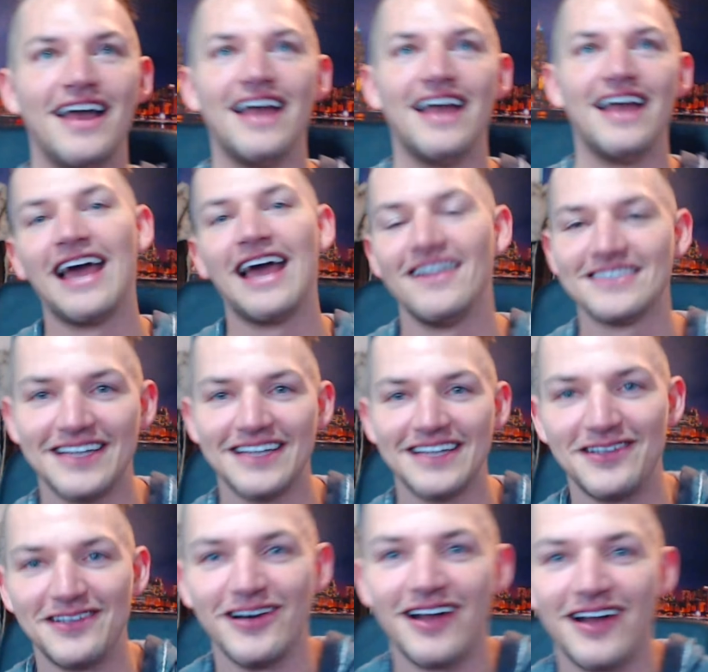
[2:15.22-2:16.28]
yeah, let's get
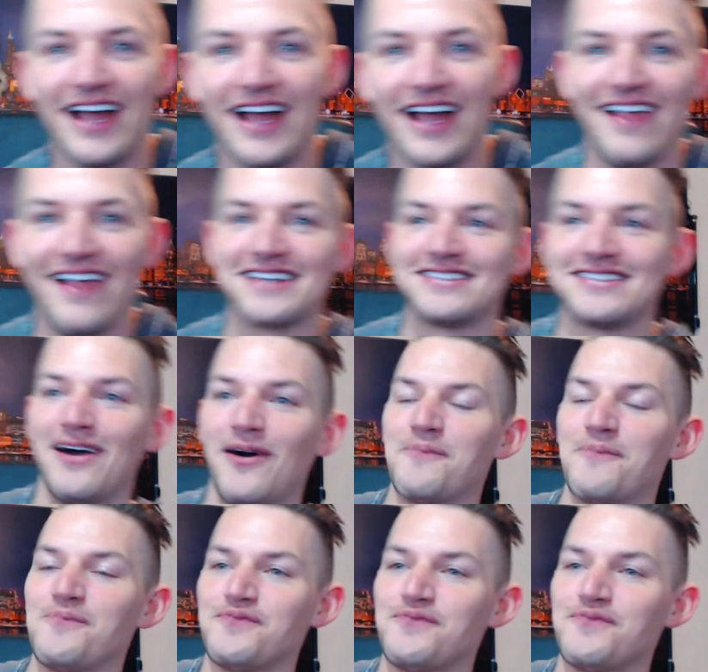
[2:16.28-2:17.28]
into it. All right, like, so